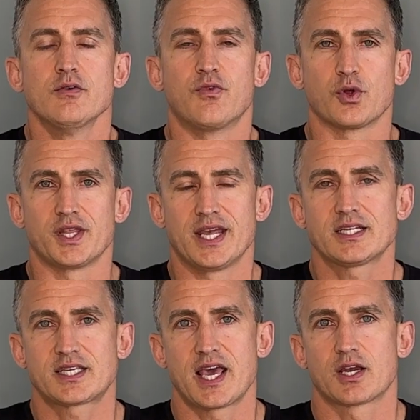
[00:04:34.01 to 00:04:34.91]
For the
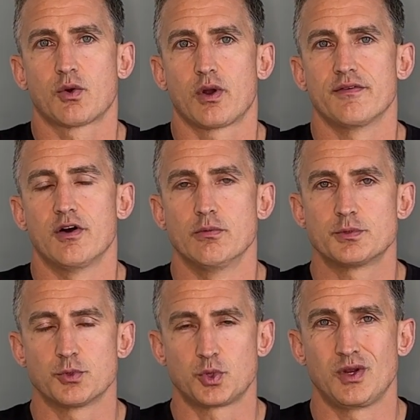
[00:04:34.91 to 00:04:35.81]
next category of homes
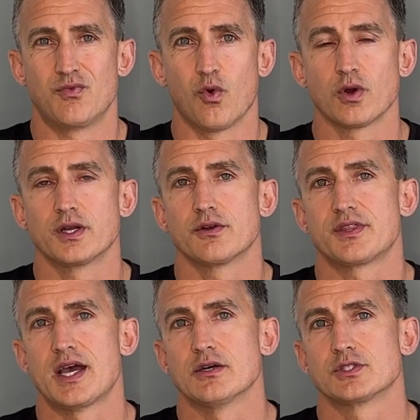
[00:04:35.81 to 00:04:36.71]
between
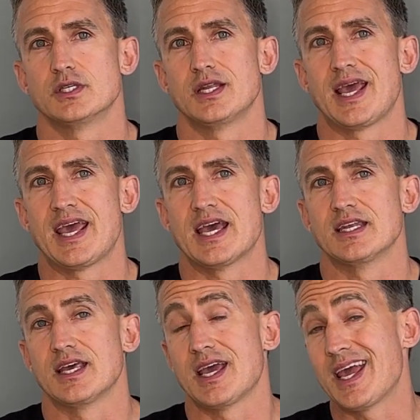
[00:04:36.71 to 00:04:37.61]
400,000
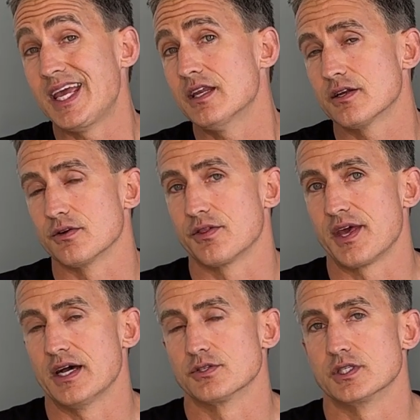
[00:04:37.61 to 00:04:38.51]
and
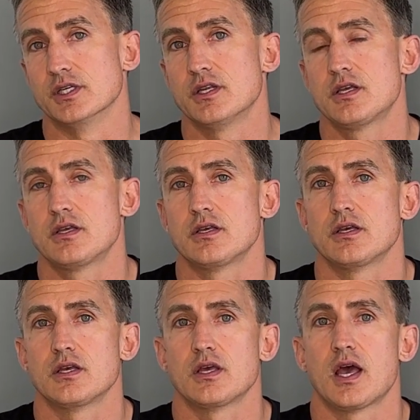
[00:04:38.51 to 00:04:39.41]
800,000,
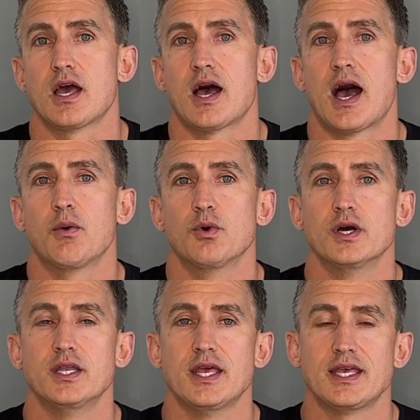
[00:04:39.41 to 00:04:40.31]
I
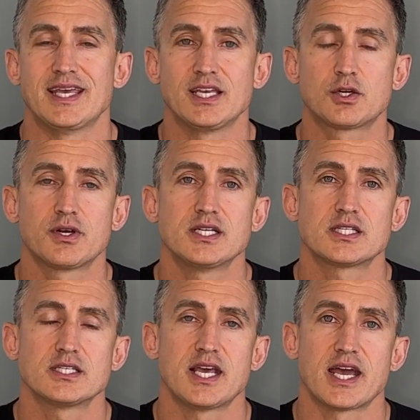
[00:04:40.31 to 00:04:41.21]
would increase
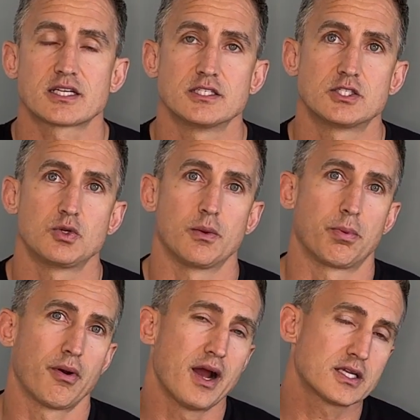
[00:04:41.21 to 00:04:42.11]
the taxes to
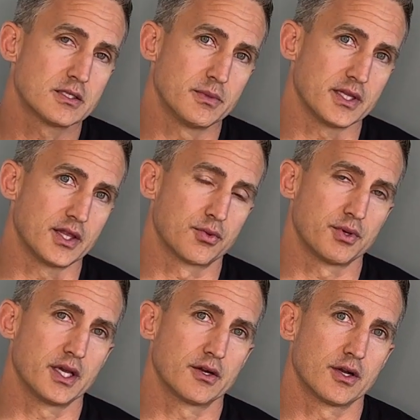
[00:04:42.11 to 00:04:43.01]
approximately
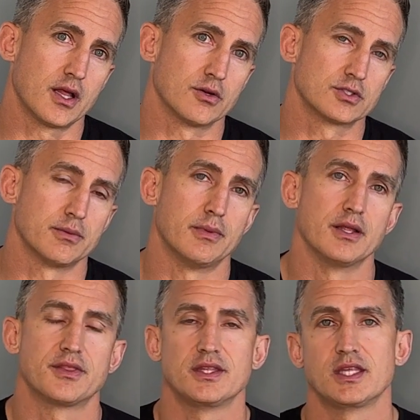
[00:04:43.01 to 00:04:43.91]
$300 a
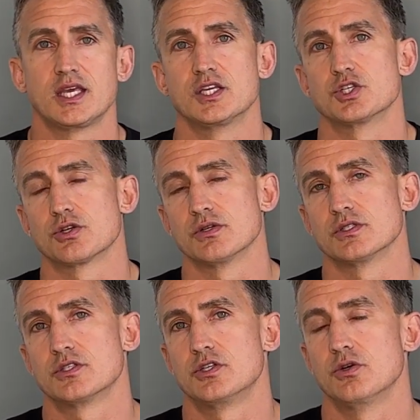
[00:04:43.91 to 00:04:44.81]
month and the
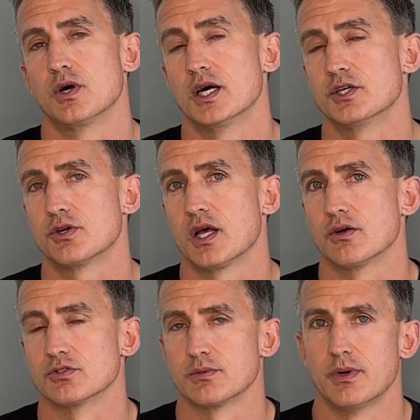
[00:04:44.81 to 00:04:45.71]
insurance to
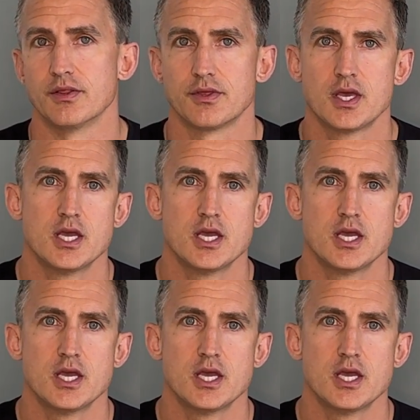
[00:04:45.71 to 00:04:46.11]
$100 a month.